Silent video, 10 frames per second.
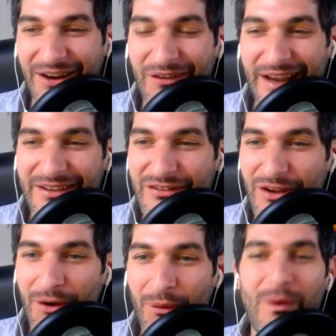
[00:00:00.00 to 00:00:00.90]
Okay,
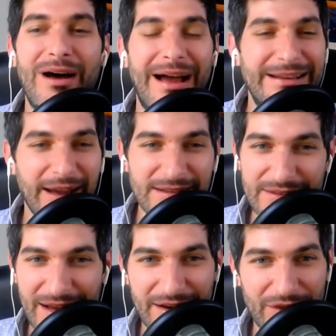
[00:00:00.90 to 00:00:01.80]
so well, I guess
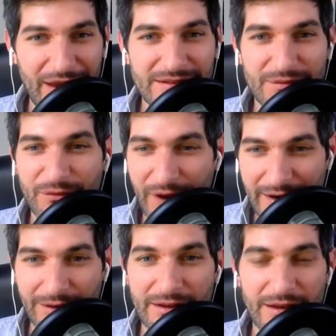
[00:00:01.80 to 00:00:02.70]
that that
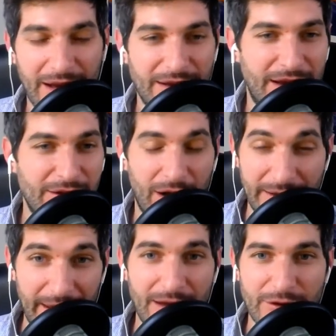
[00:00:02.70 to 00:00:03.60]
finally, I, I,
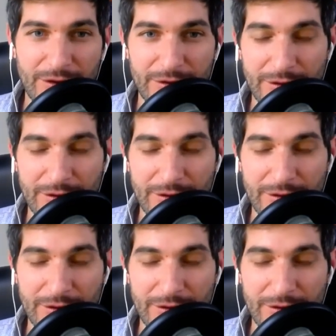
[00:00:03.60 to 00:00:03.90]
again, you're